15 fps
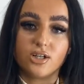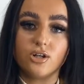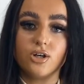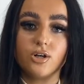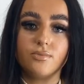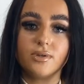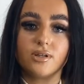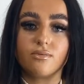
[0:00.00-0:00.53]
it
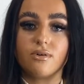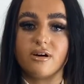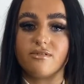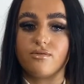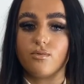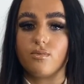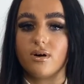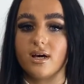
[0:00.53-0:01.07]
up, you can wear
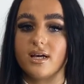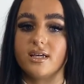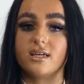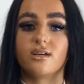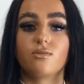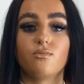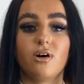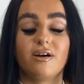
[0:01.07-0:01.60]
it for work,
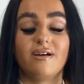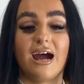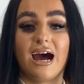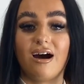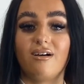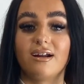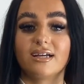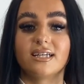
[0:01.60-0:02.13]
you can wear it
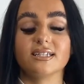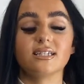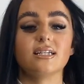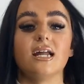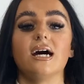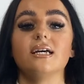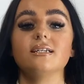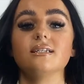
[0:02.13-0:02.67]
out, like it's a
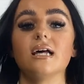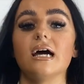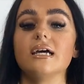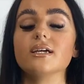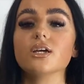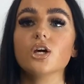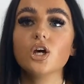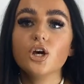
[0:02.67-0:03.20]
nice
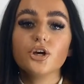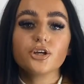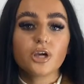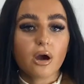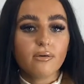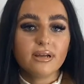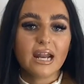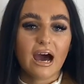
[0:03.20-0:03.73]
like
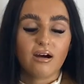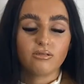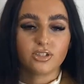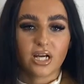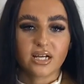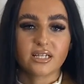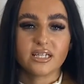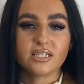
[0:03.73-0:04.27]
going out
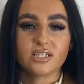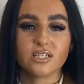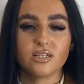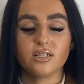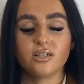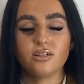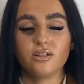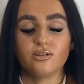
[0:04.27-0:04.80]
jacket,
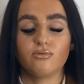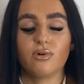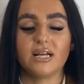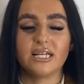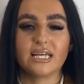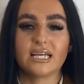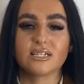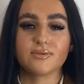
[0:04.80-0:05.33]
seeing when
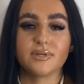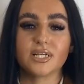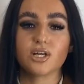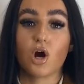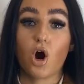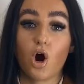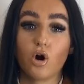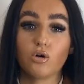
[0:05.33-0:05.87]
it gets a bit
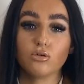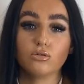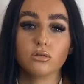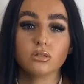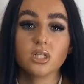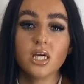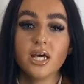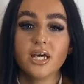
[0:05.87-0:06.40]

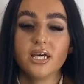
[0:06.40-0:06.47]
cold,